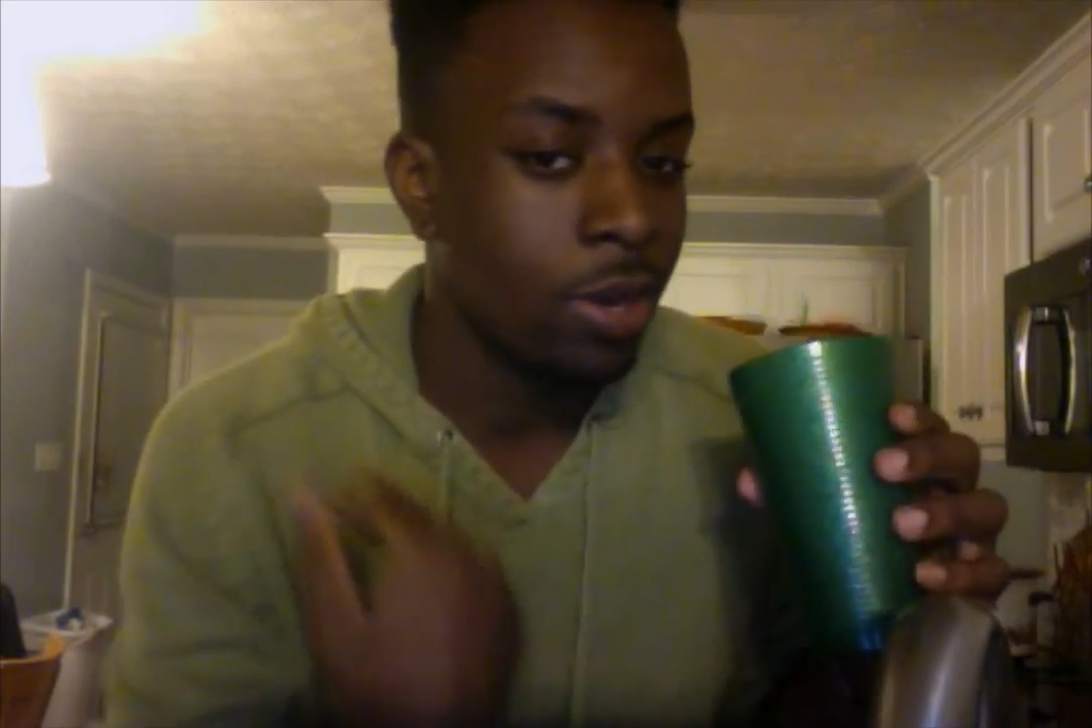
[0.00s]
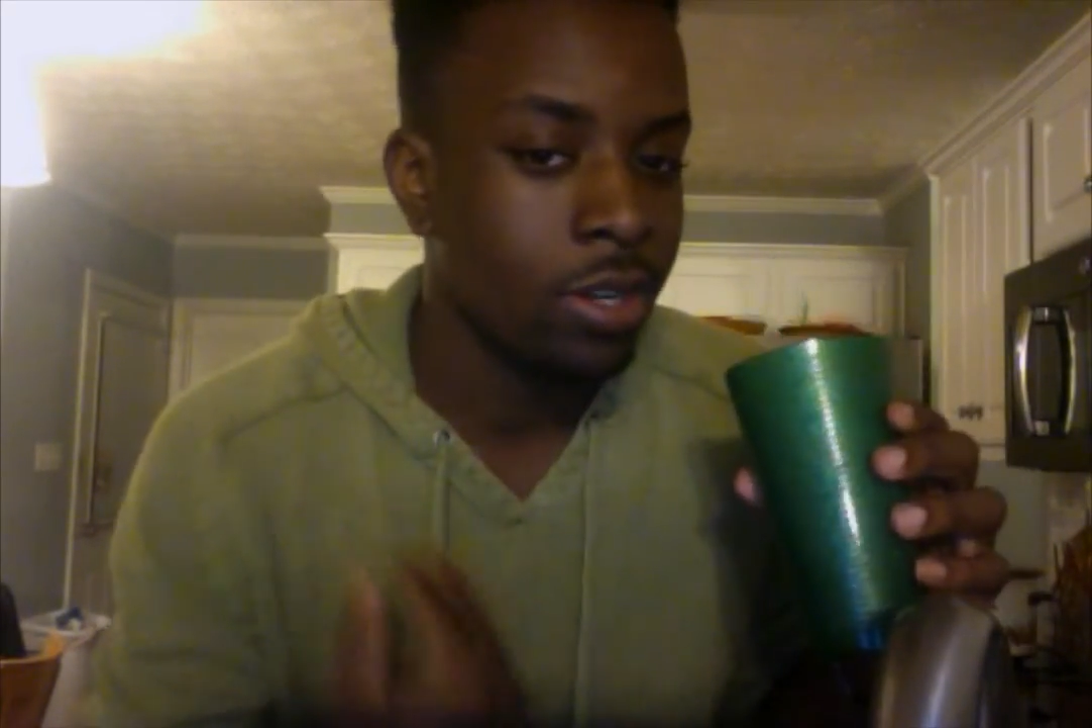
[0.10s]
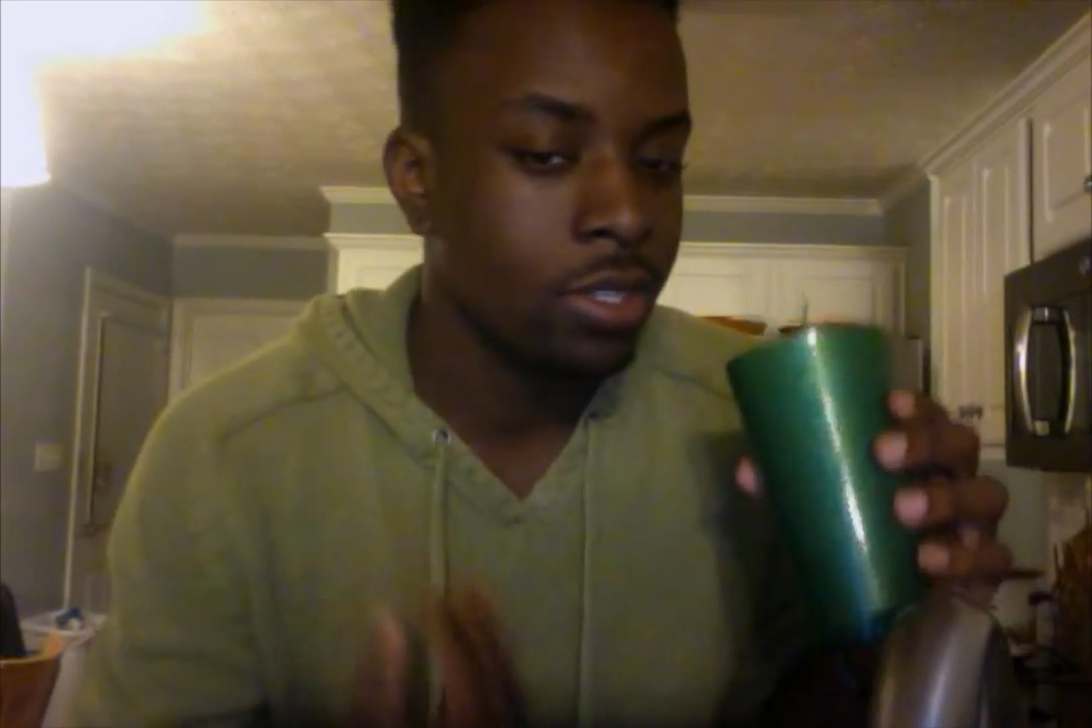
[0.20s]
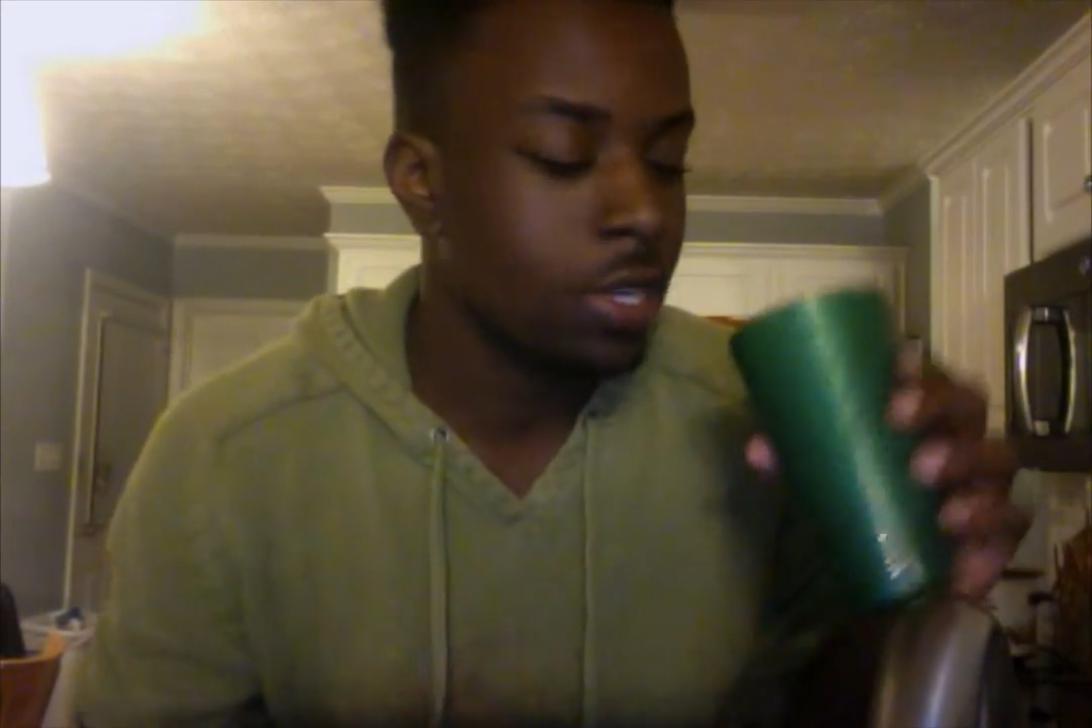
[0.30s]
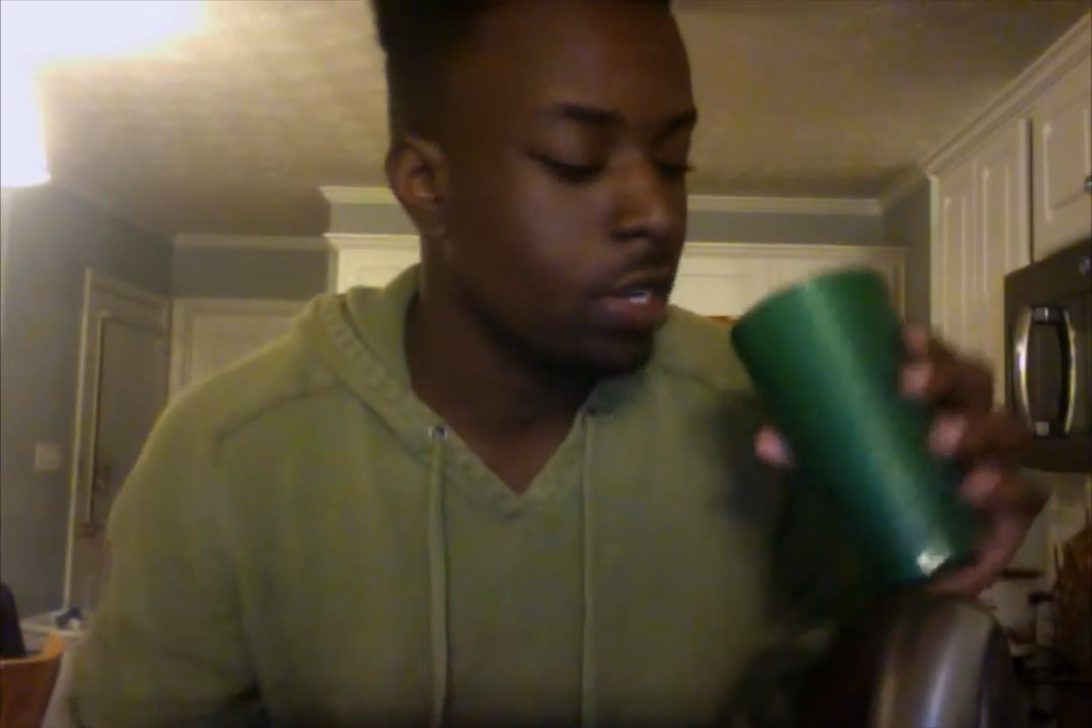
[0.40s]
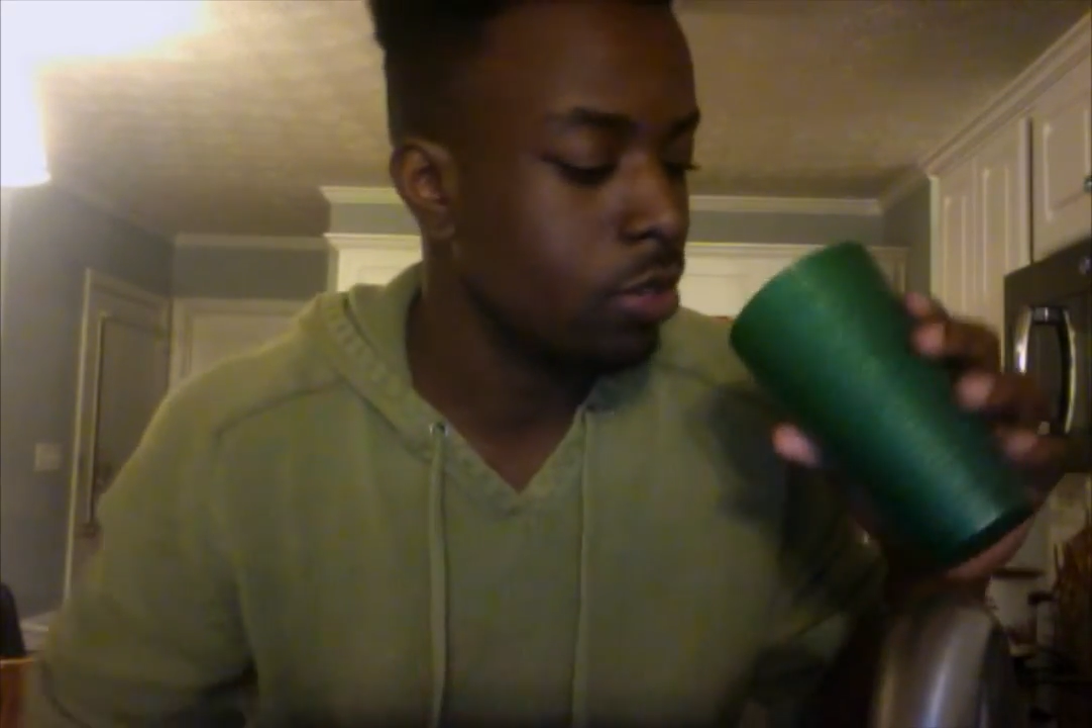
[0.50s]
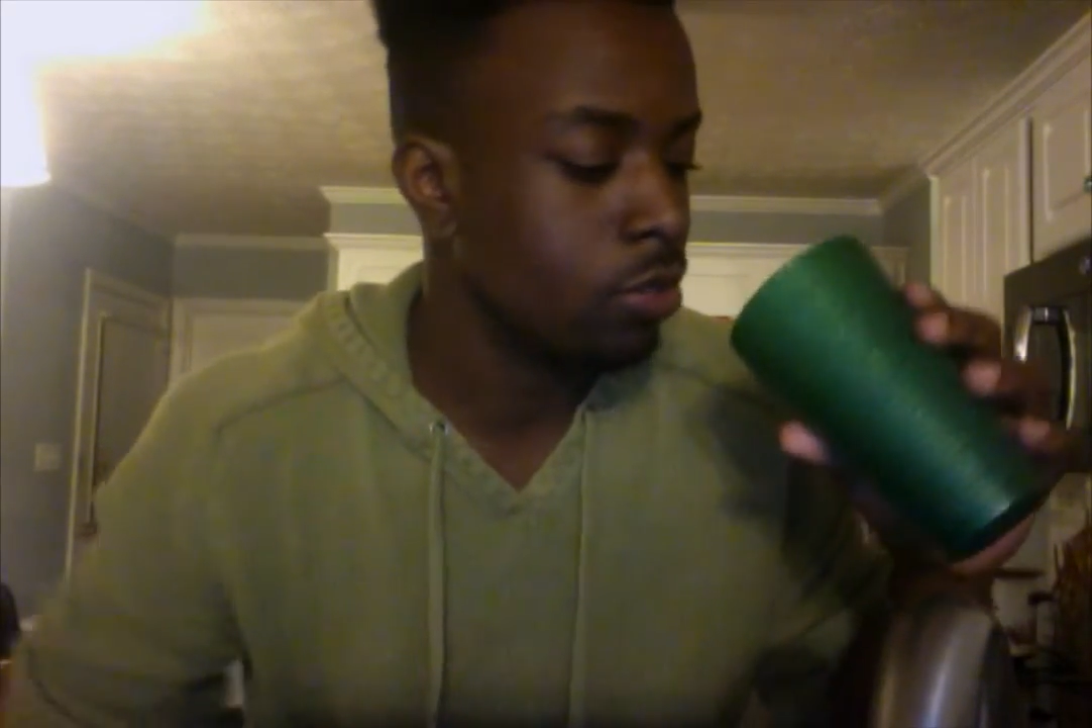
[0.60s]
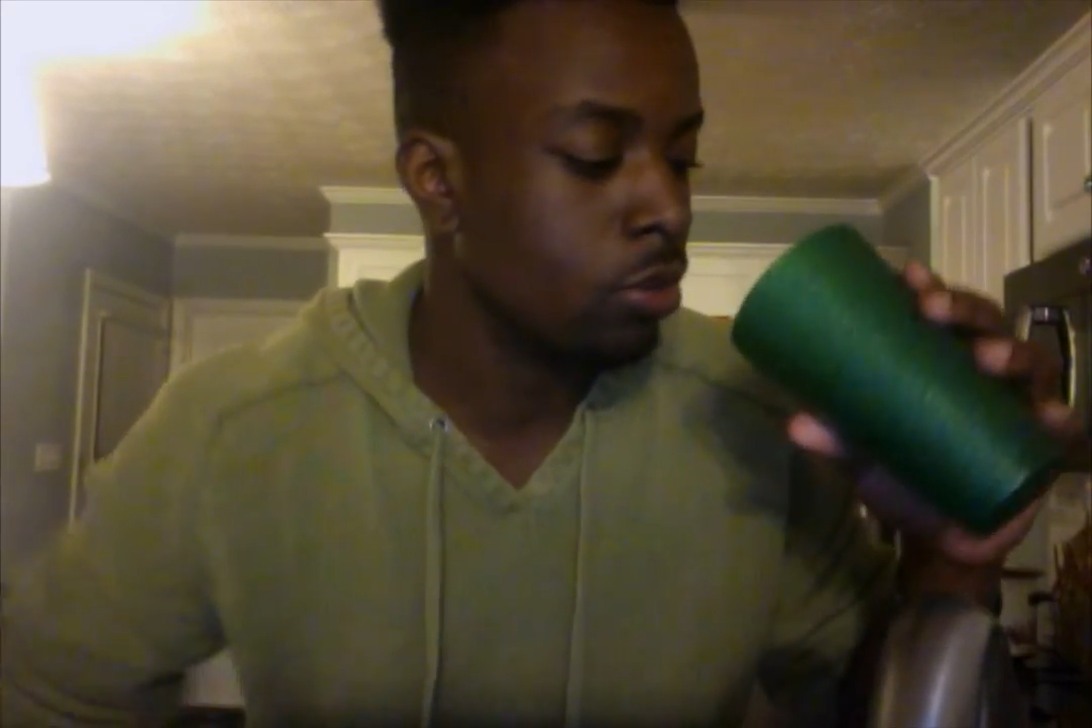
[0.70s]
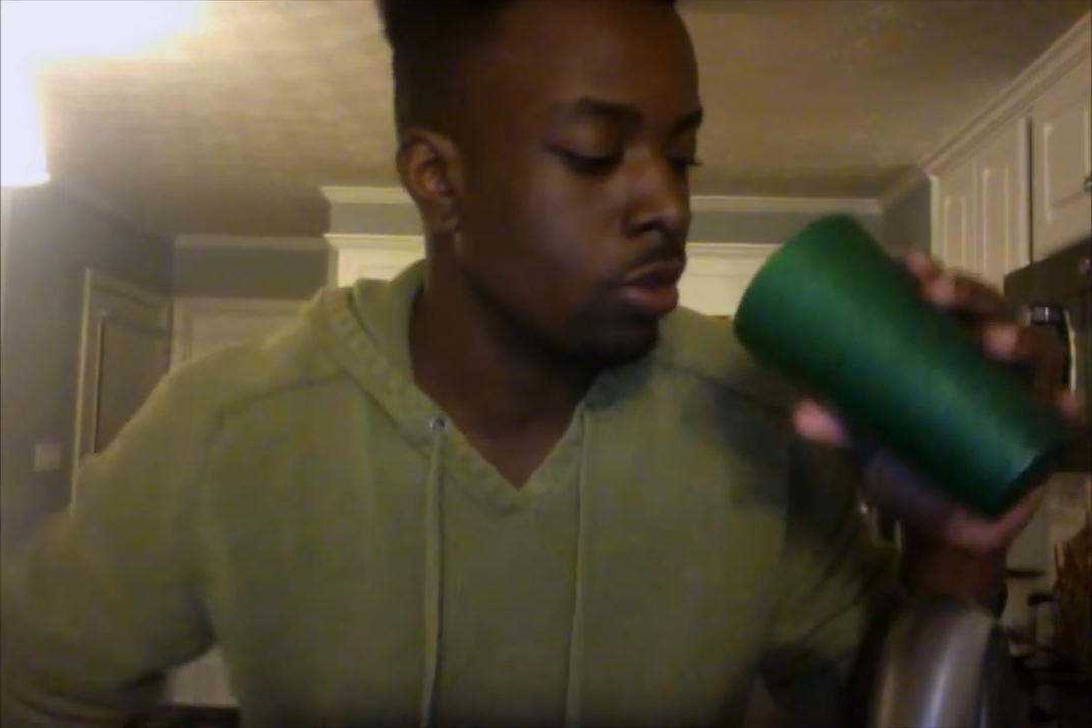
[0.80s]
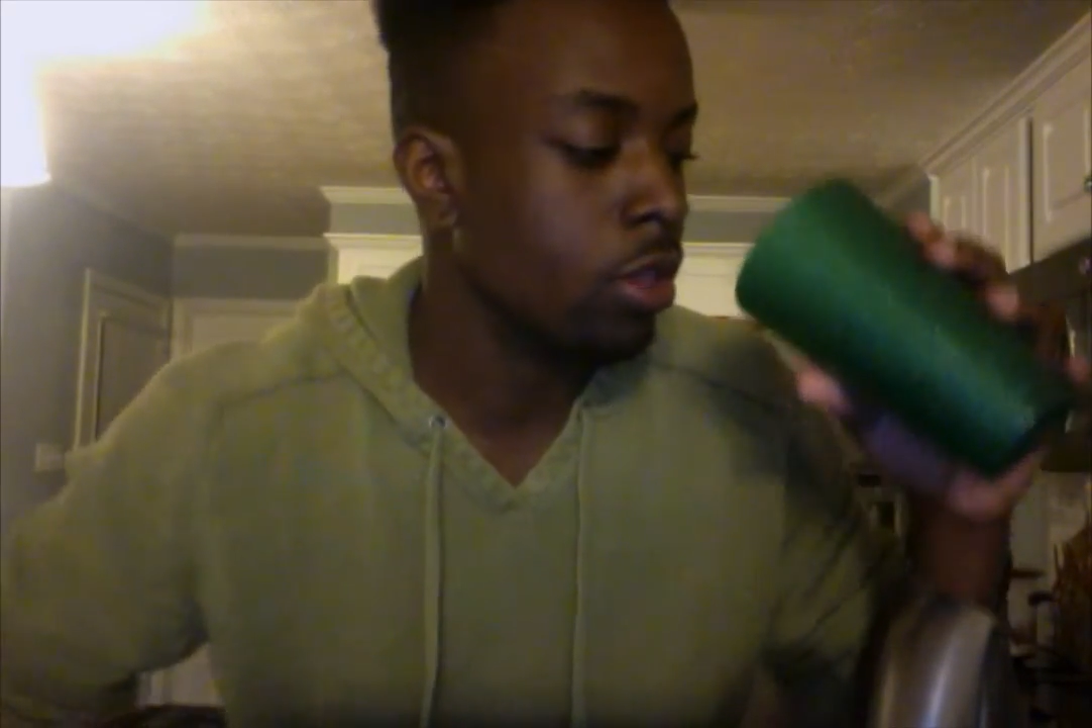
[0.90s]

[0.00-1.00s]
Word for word: inside your throat.